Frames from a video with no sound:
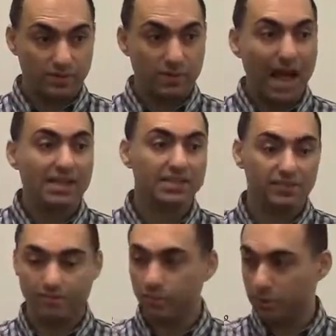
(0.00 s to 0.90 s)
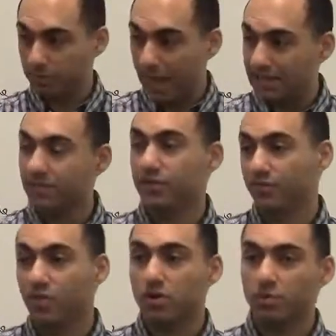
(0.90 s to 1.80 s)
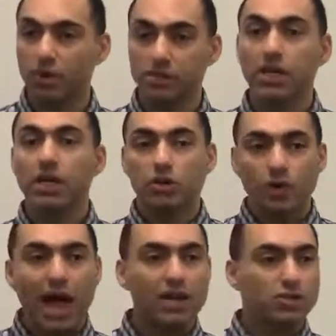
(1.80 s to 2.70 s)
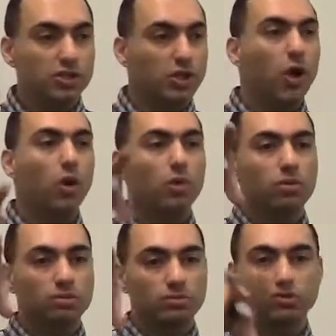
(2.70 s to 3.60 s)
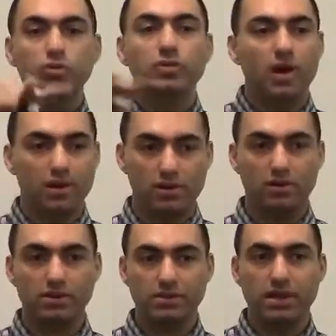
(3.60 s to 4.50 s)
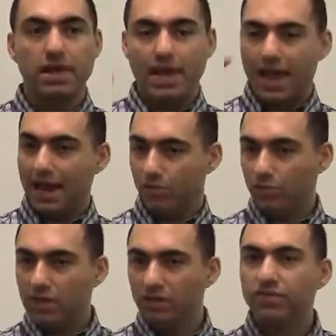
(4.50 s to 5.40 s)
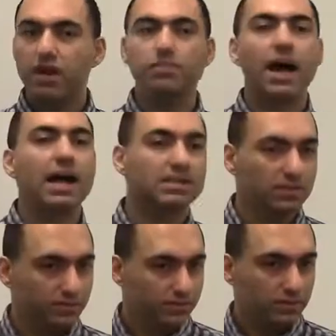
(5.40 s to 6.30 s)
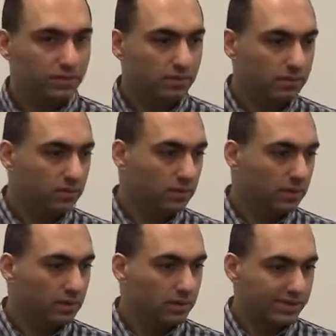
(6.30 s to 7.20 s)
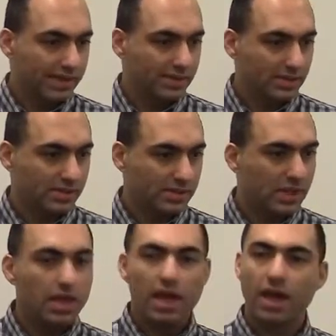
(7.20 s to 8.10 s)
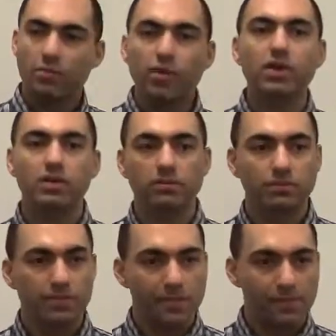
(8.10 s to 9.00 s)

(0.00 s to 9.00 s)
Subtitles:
passive, which passive is very important, to actually go, choose articles, and really find passive sentences and bring them.